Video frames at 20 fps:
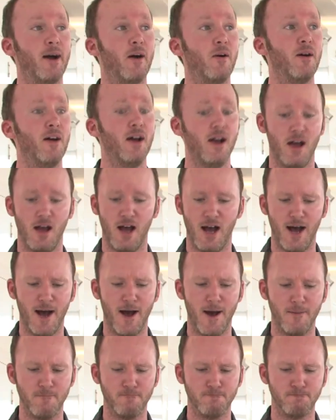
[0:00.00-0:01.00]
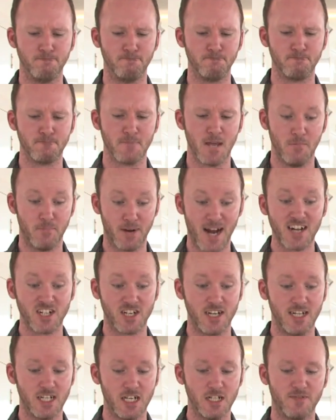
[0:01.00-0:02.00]
out. But
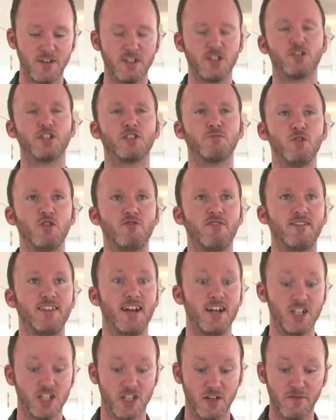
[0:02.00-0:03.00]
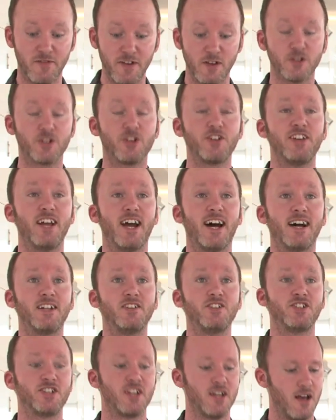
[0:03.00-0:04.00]
actually, it's very sort of smooth around the edges. It feels good in your
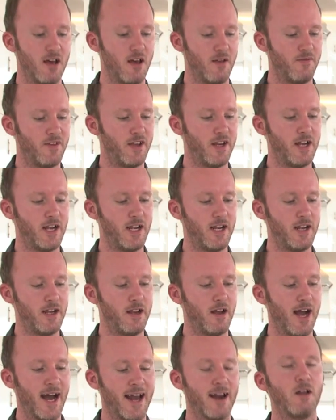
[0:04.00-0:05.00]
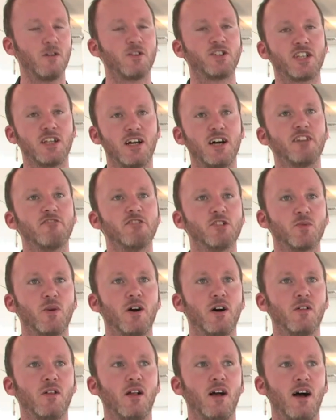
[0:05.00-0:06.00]
hands. The analog slider as
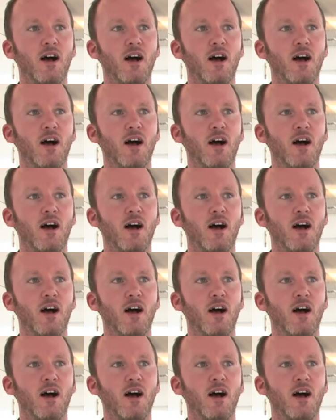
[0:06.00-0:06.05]
well.